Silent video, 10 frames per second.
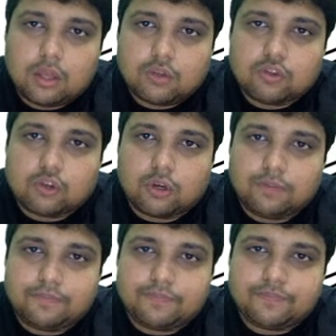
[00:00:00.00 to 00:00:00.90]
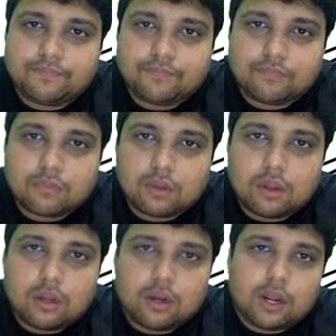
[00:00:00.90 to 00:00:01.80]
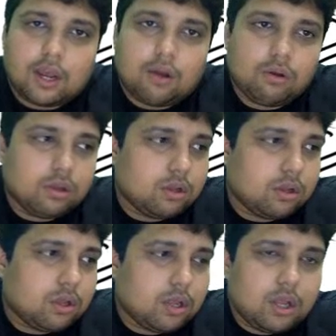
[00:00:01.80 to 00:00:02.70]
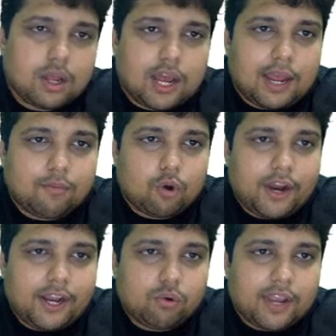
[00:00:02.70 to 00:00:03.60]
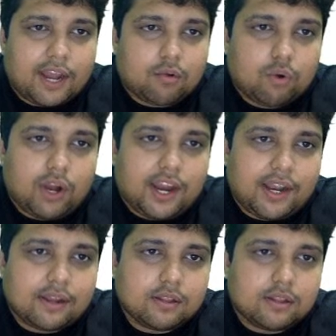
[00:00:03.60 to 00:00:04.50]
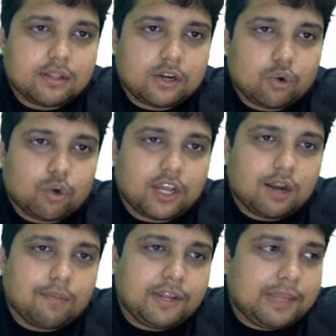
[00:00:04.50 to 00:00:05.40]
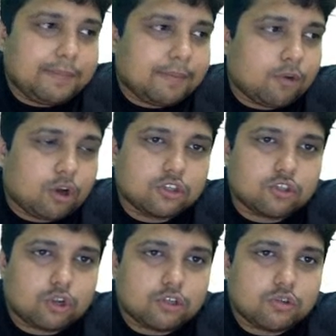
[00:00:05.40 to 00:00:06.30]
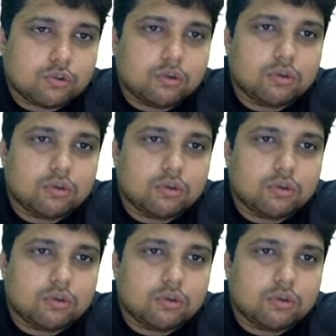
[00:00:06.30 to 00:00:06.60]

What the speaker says: So now I am going to calculate the total minimum cost also.